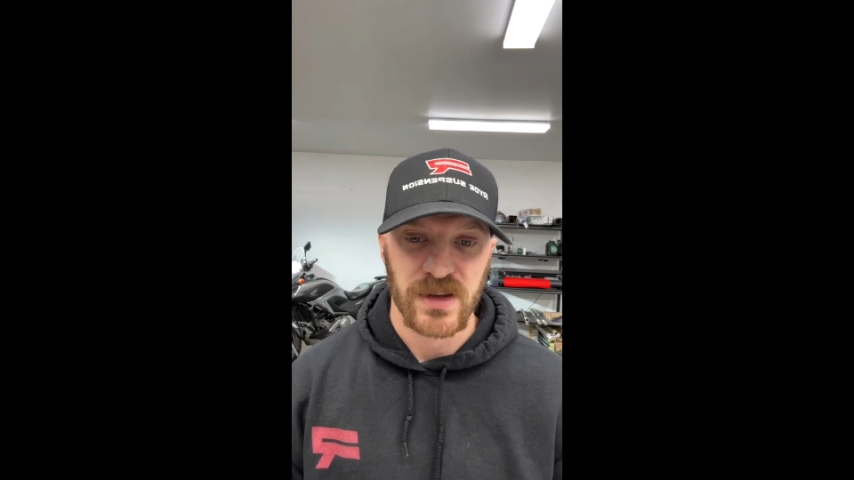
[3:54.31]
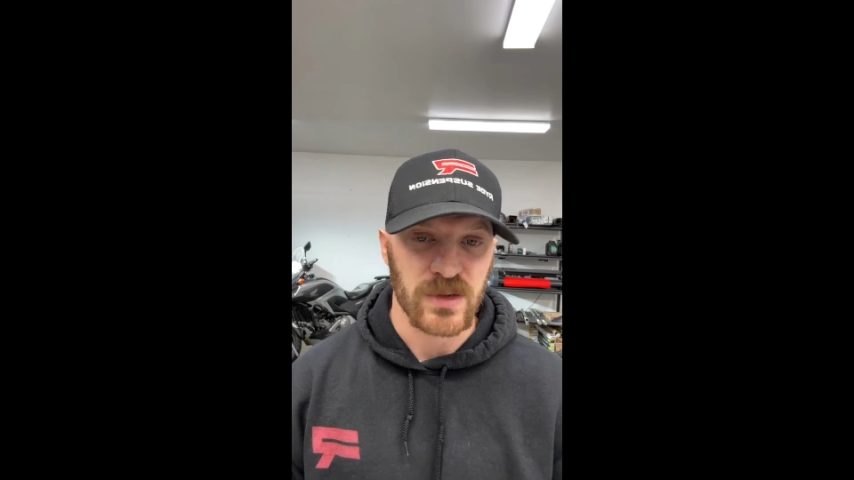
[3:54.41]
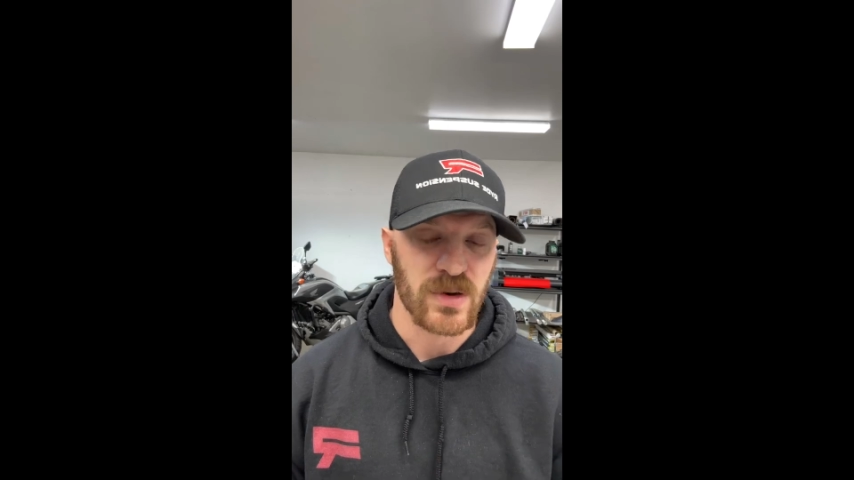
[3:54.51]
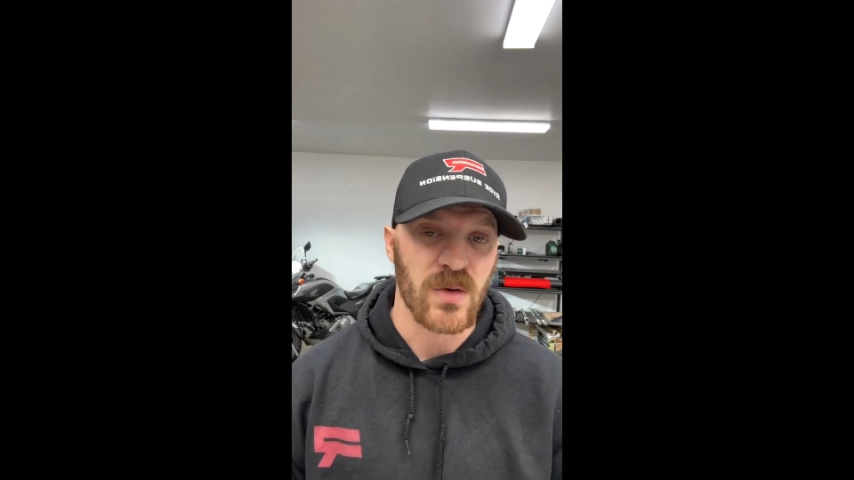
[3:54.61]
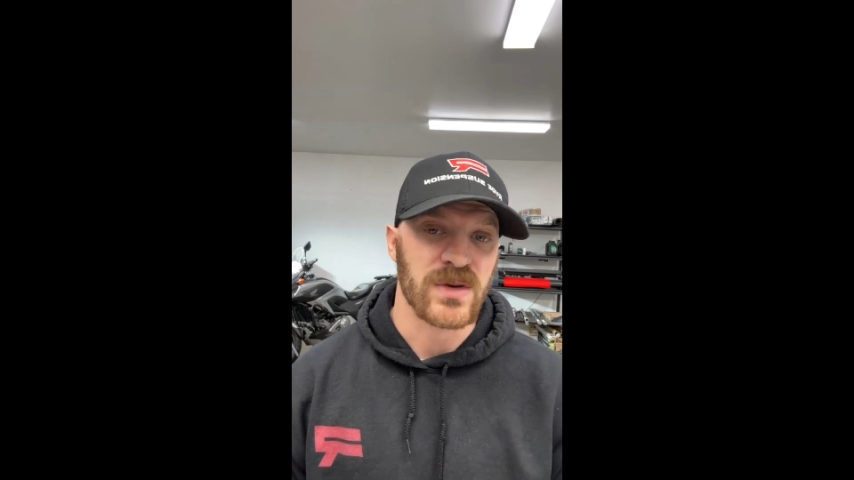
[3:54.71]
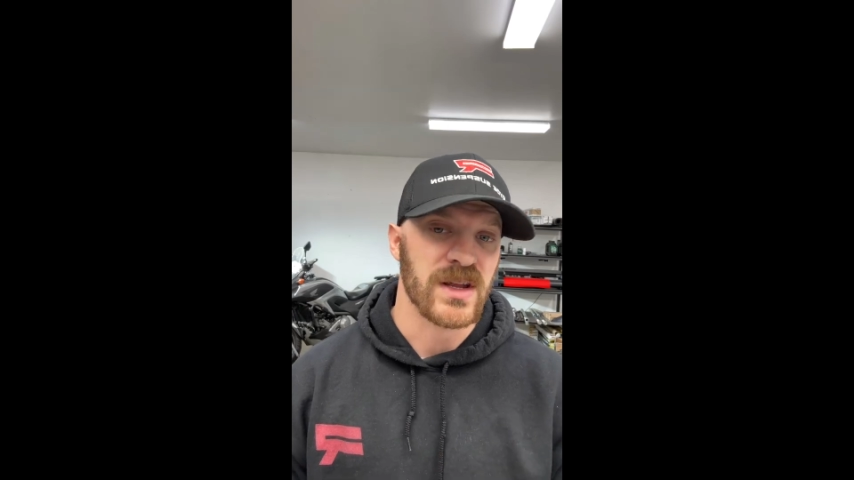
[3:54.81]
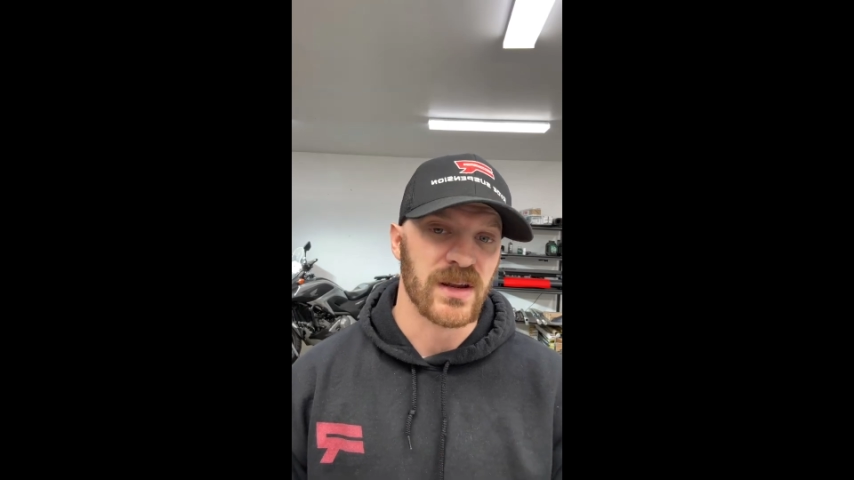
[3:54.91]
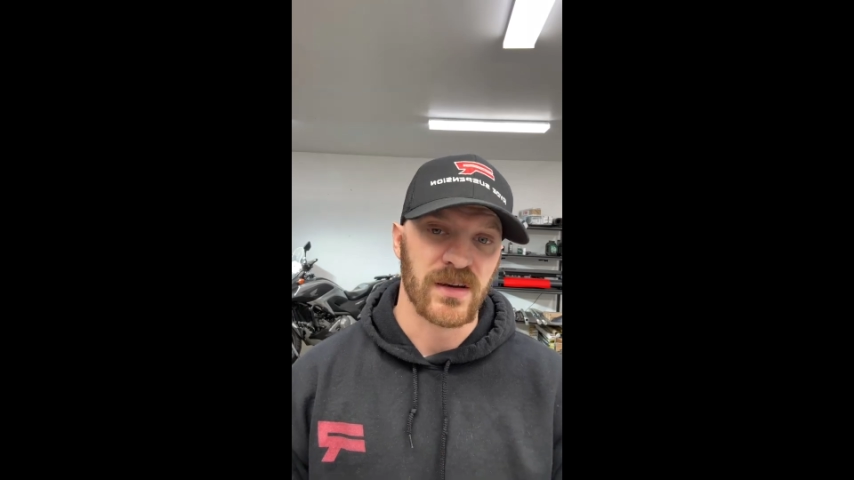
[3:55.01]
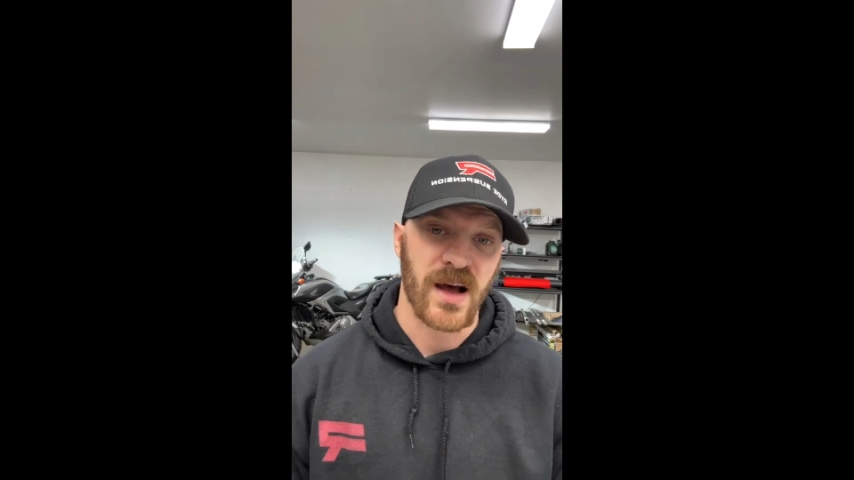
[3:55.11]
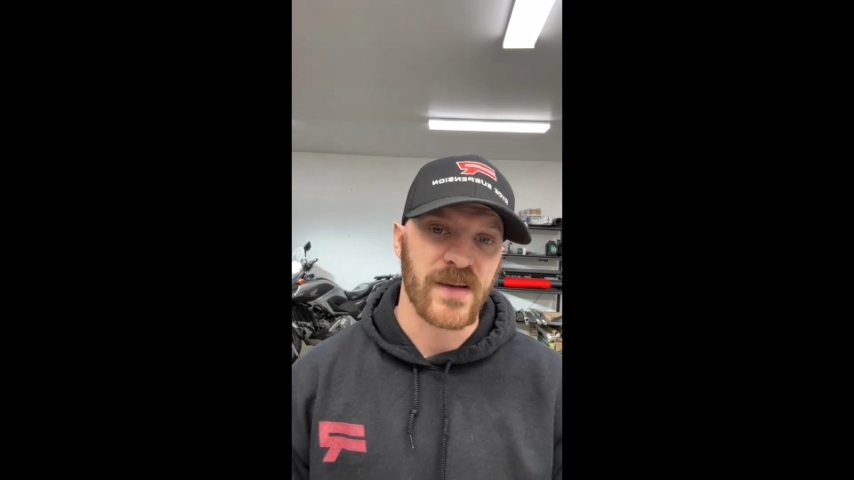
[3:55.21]
You don't need
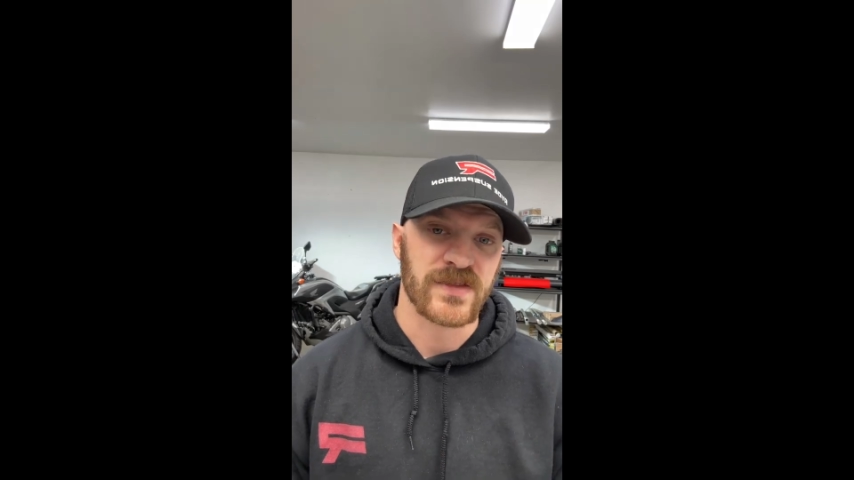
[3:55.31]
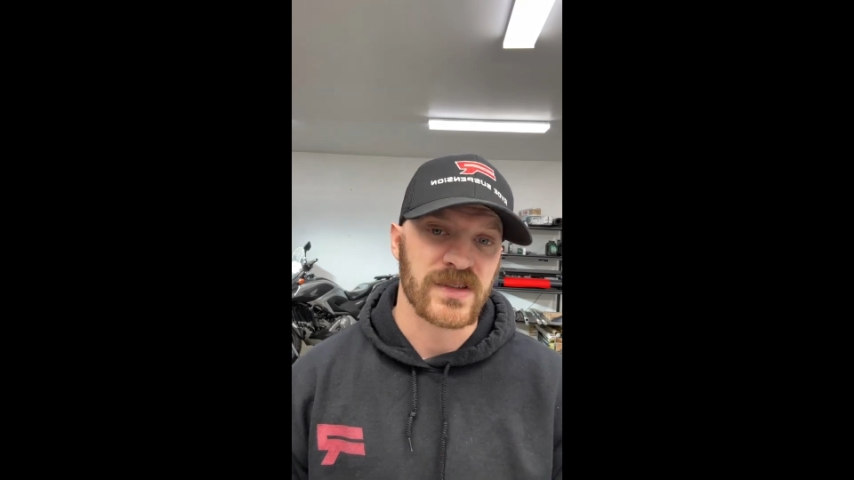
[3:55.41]
it. I've